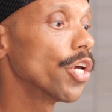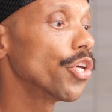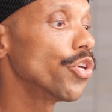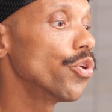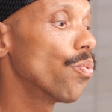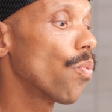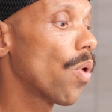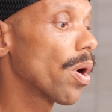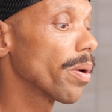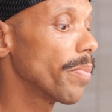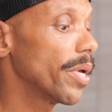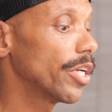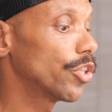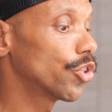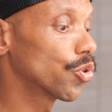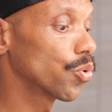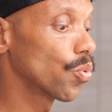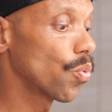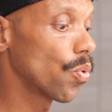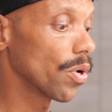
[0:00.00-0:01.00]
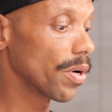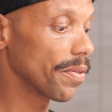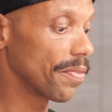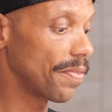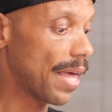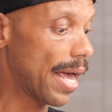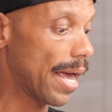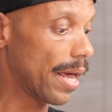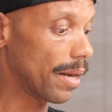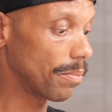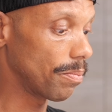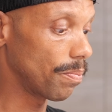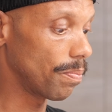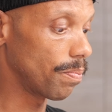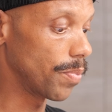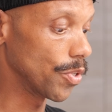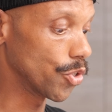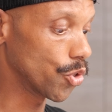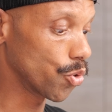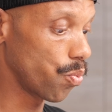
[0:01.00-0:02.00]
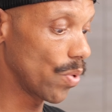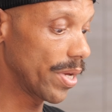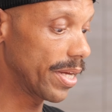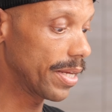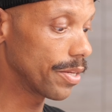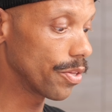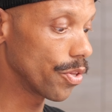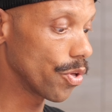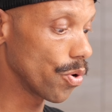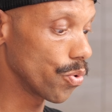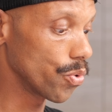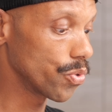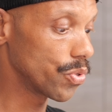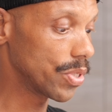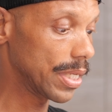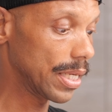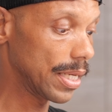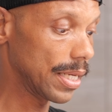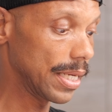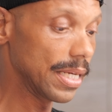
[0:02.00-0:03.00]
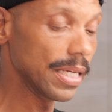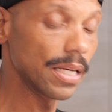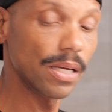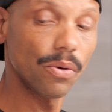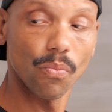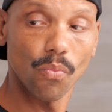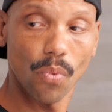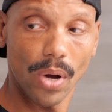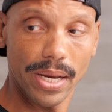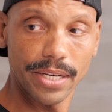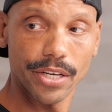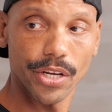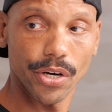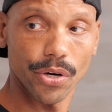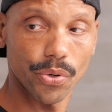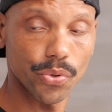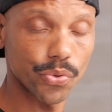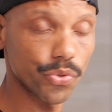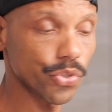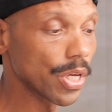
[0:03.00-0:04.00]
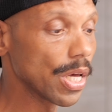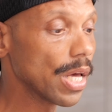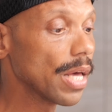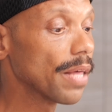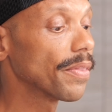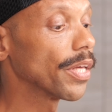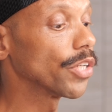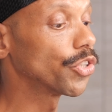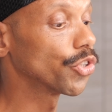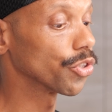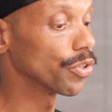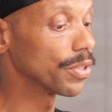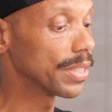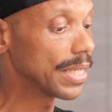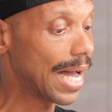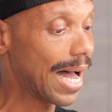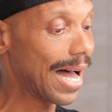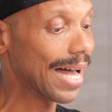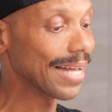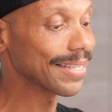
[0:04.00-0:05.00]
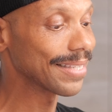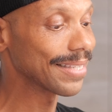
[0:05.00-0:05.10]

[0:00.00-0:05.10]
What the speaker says: you want to make sure that between those eating windows that you're not